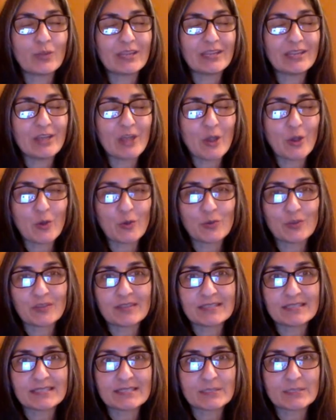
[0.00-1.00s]
we know
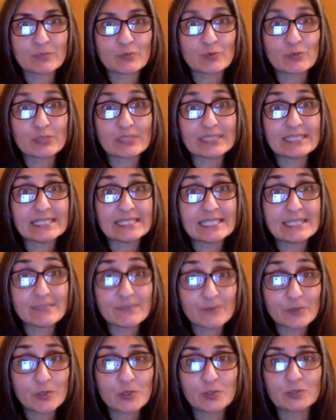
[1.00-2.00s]
that this is a really
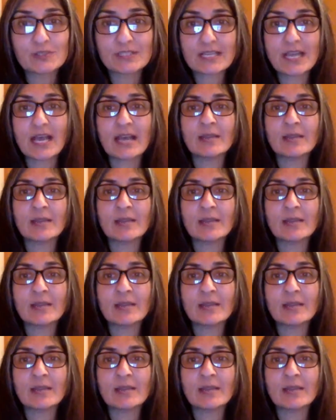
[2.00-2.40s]
difficult